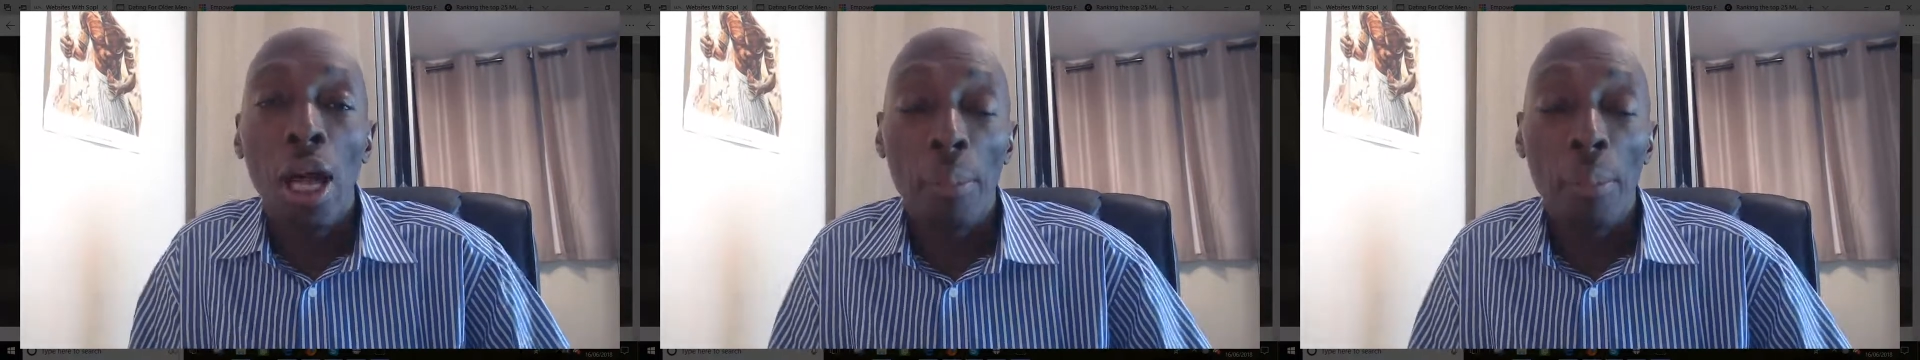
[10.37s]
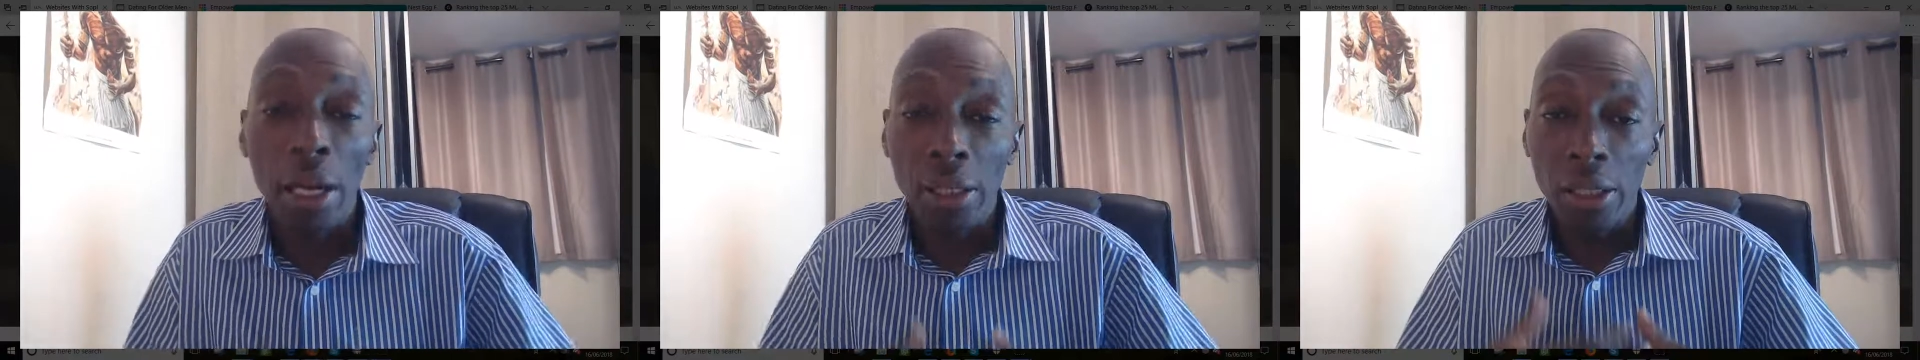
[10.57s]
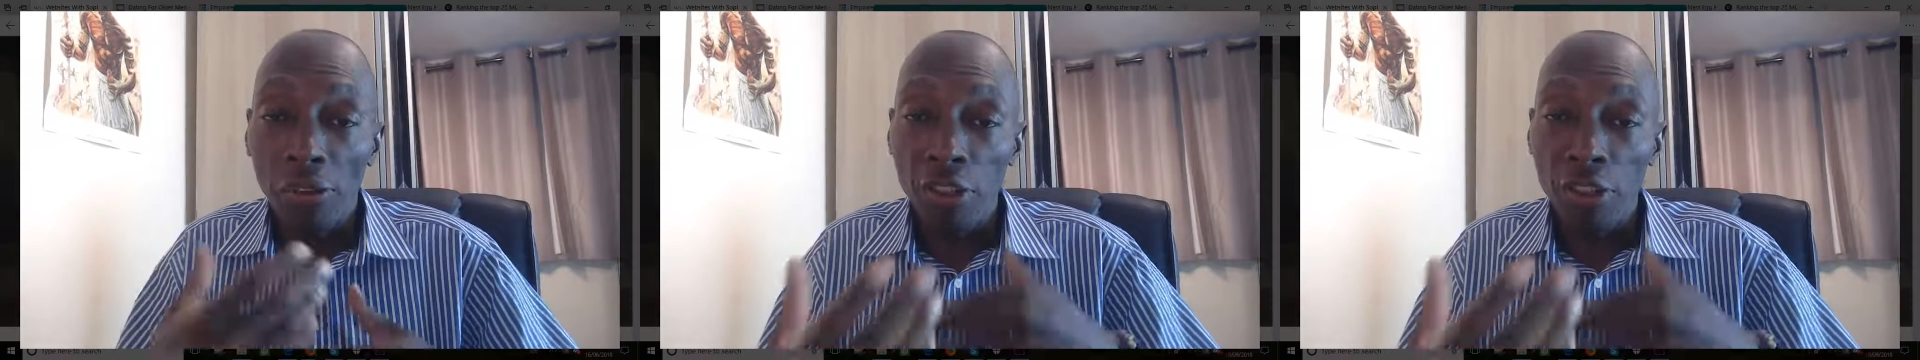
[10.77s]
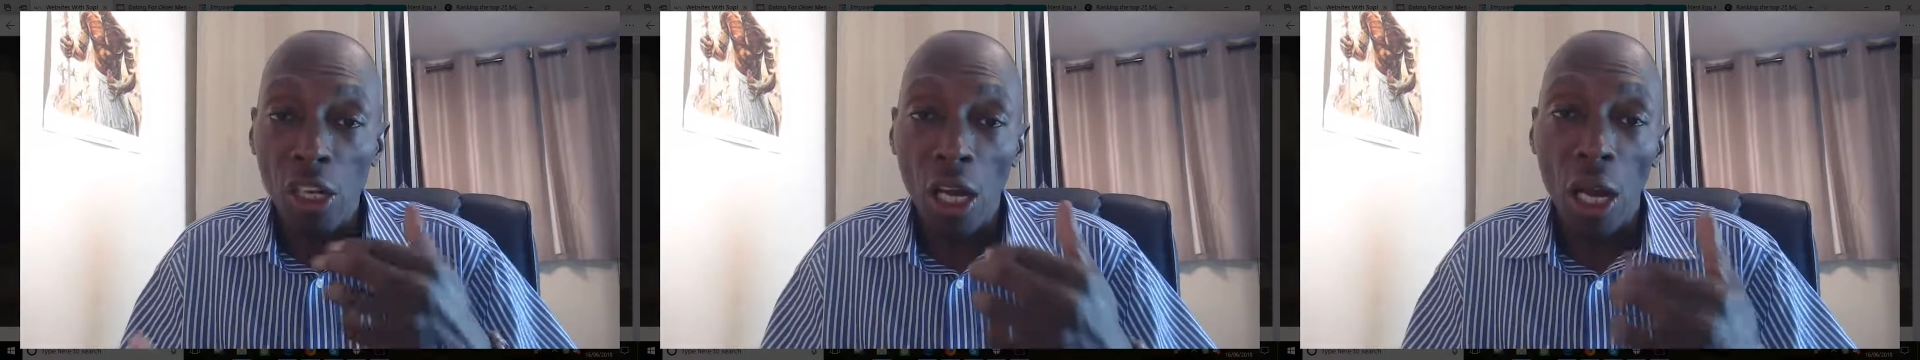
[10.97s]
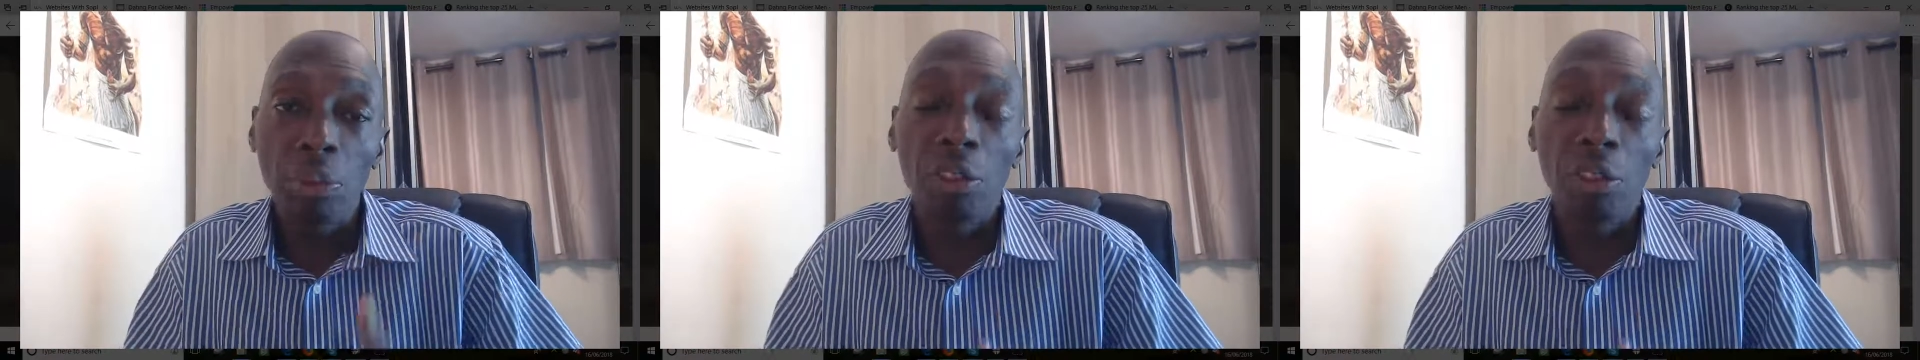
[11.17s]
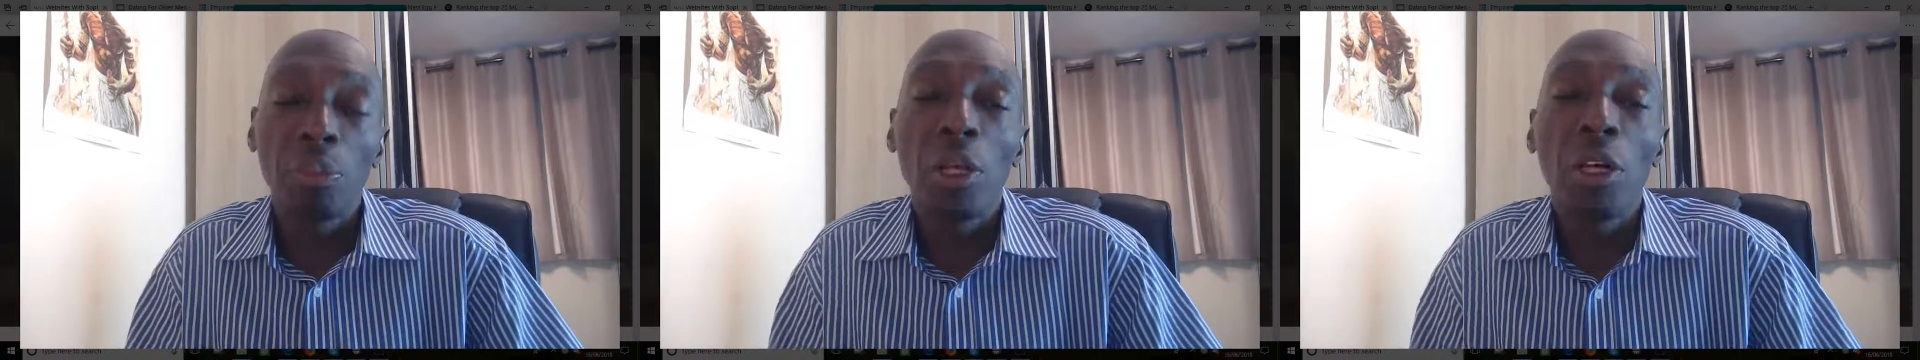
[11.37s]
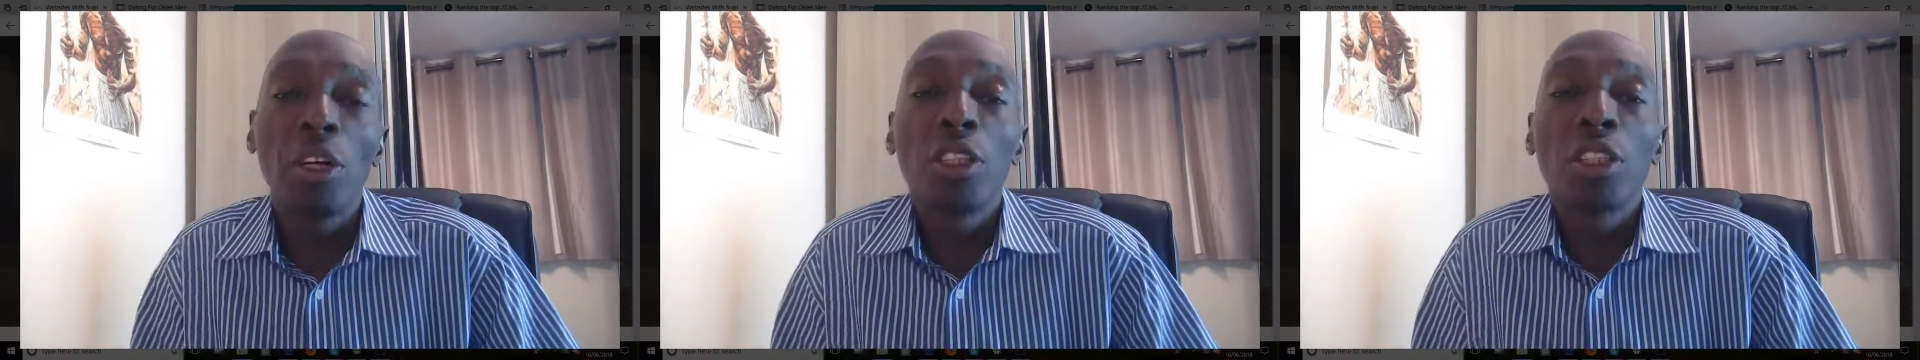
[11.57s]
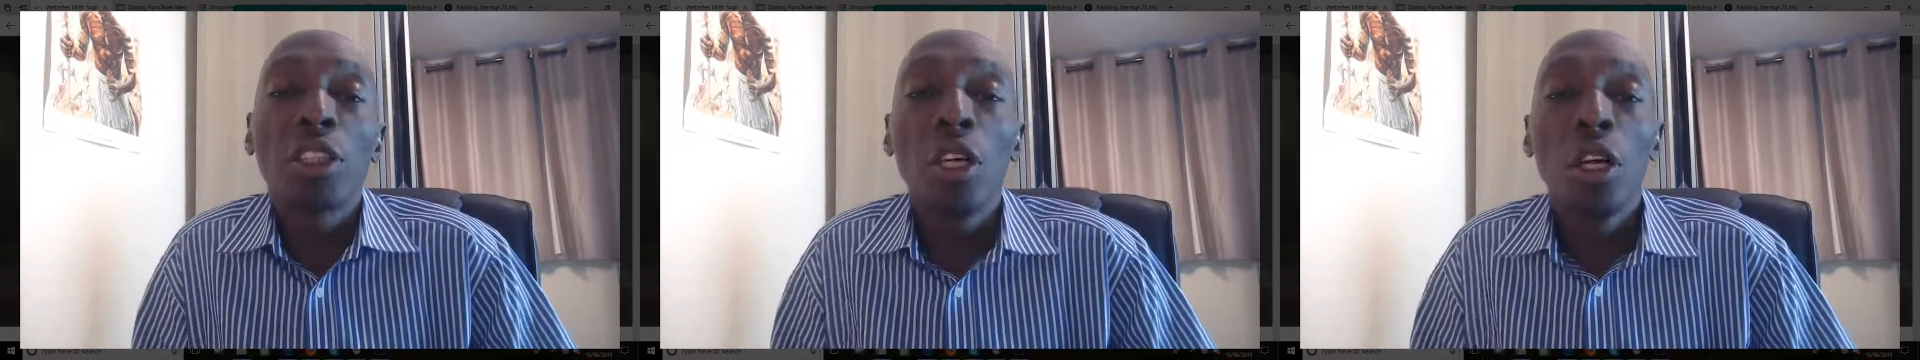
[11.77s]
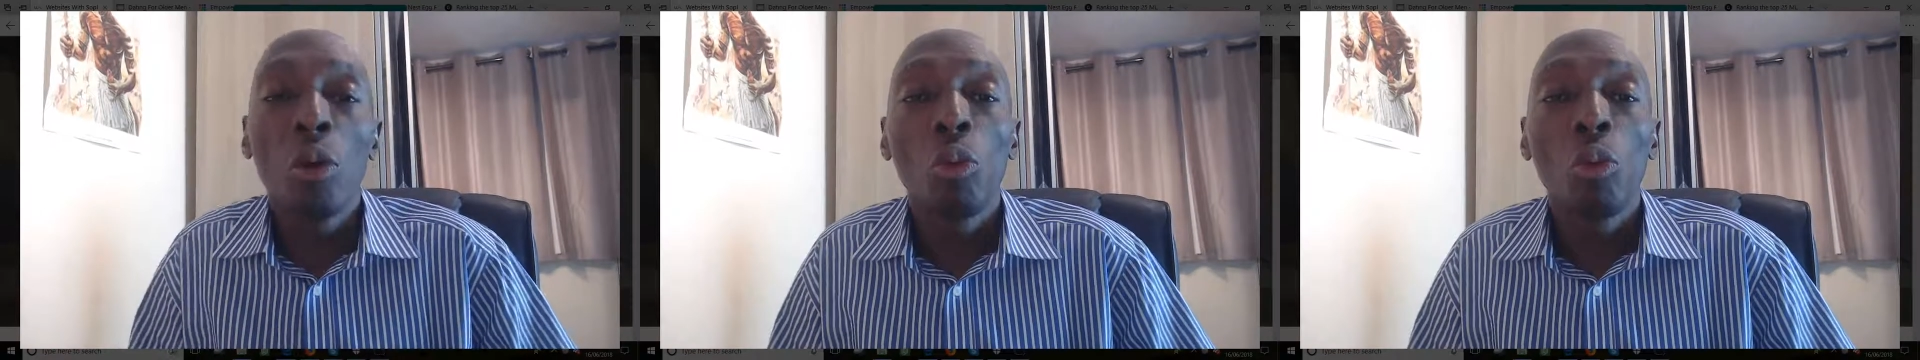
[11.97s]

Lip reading: about different types of blogs,